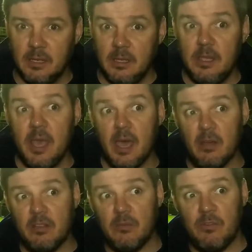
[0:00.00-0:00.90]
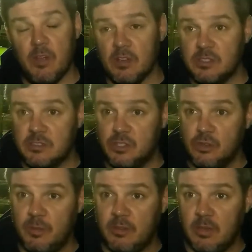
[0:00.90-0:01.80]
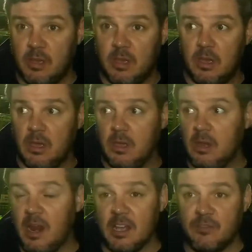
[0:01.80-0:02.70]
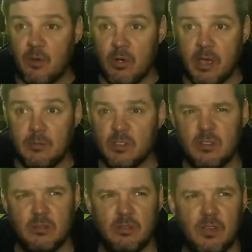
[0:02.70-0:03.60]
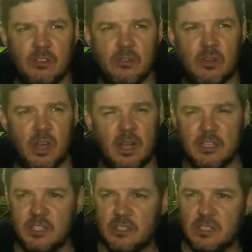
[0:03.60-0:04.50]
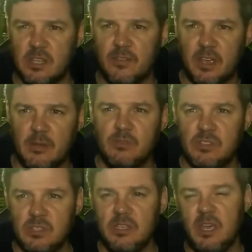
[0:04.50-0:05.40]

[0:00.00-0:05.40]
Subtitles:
Yeah, I think we've lost in our last 4 games. I think if you actually look at our last 6 or 7 games.